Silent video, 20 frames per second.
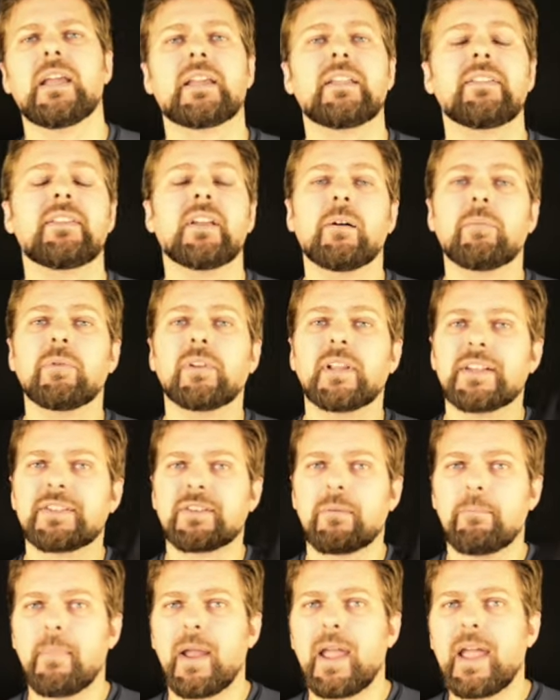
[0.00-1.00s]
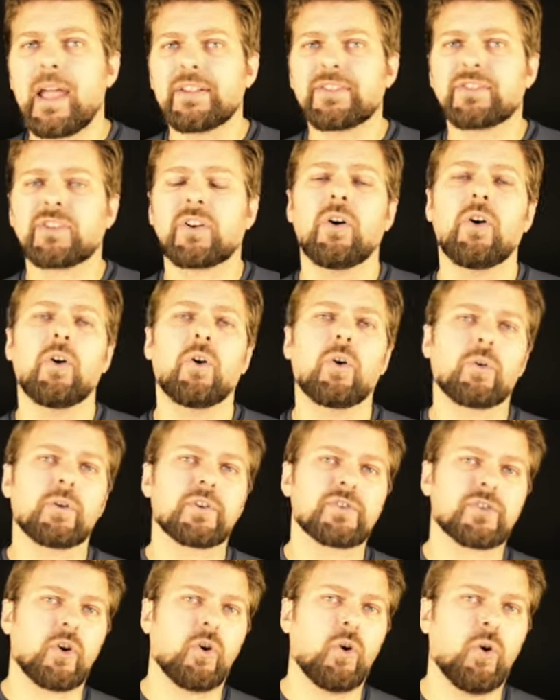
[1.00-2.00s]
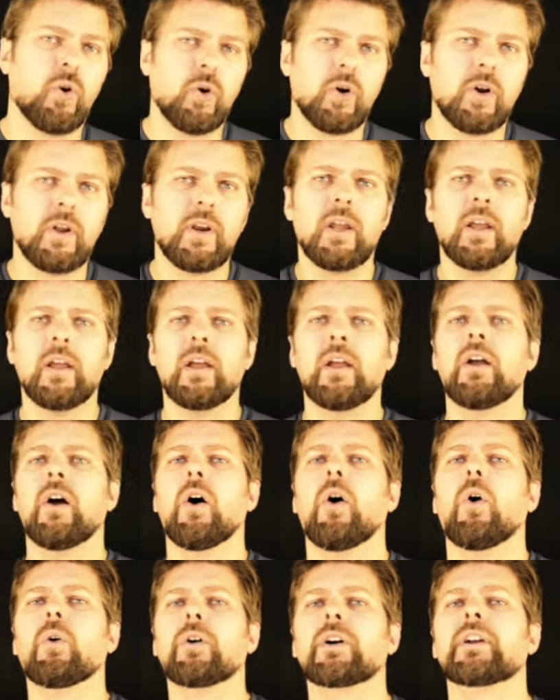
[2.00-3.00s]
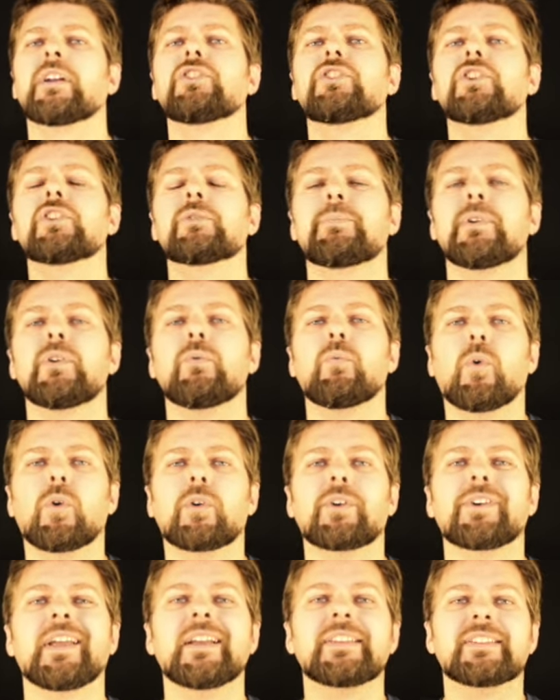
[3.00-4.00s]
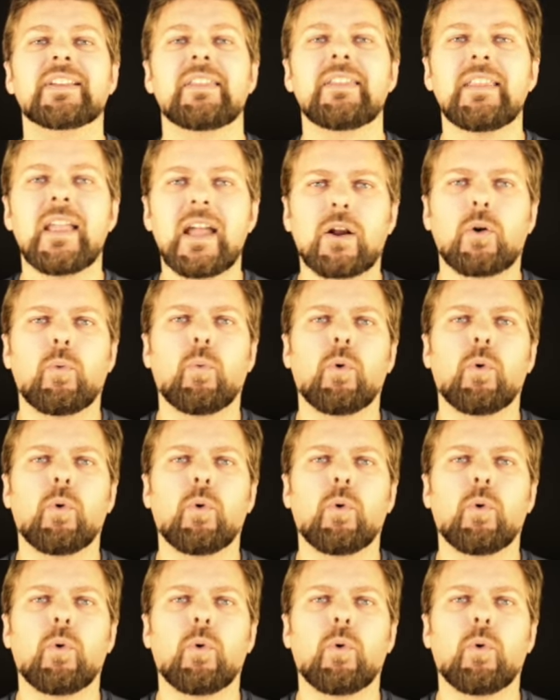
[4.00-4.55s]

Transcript: It can double as a mask or as a hood, or it can just be worn as a neck